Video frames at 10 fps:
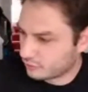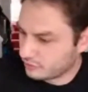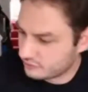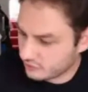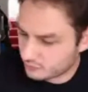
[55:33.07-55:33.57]

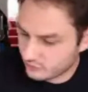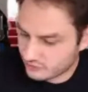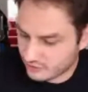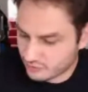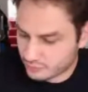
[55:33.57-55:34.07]
CoinFirm,
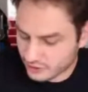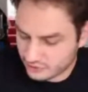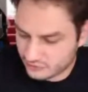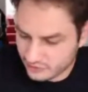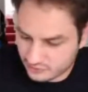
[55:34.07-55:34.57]
doesn't have a
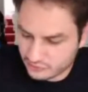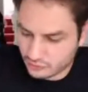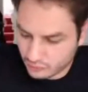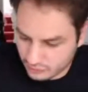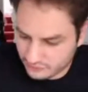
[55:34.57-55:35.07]
price feed
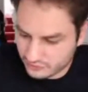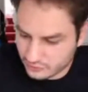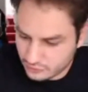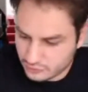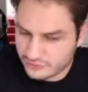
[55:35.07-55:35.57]
for all of
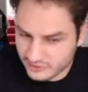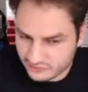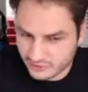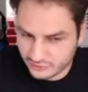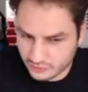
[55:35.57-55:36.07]
the new
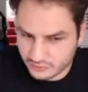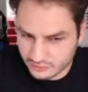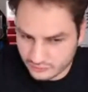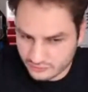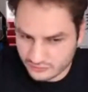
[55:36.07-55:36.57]
DeFi
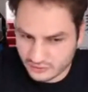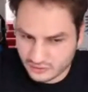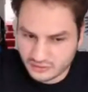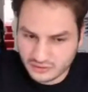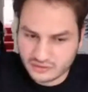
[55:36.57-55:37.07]
tokens.
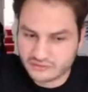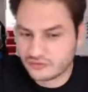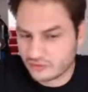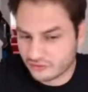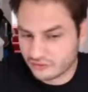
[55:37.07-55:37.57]
And of